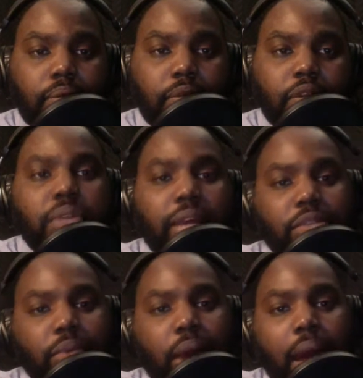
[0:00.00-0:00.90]
So
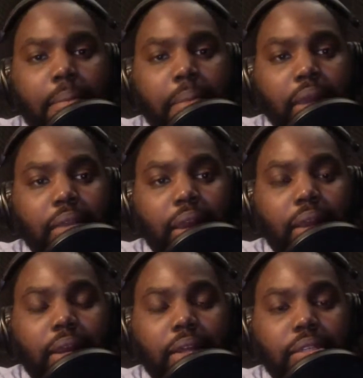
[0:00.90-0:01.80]
that's why I made
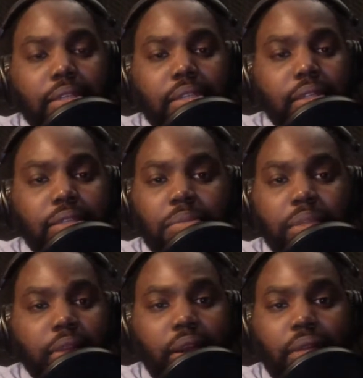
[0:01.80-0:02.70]
that conscious decision.
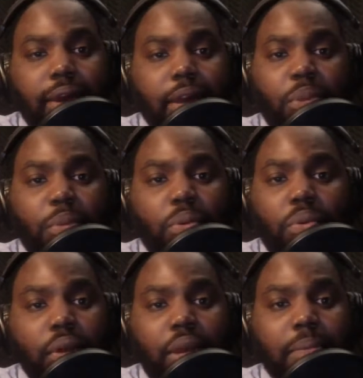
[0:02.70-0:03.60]
But there are a lot of people
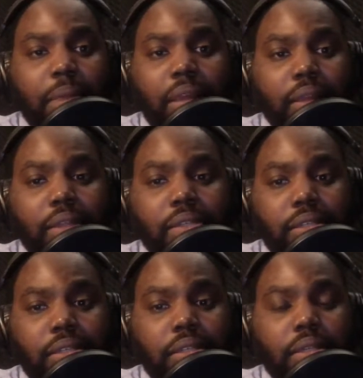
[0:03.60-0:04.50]
who are not making that
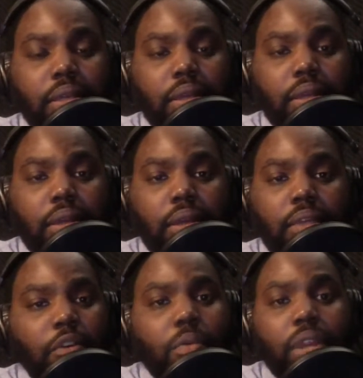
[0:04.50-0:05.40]
decision
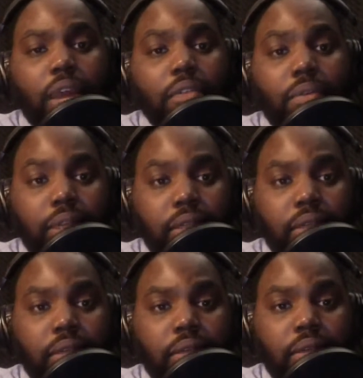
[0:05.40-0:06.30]
for whatever reason.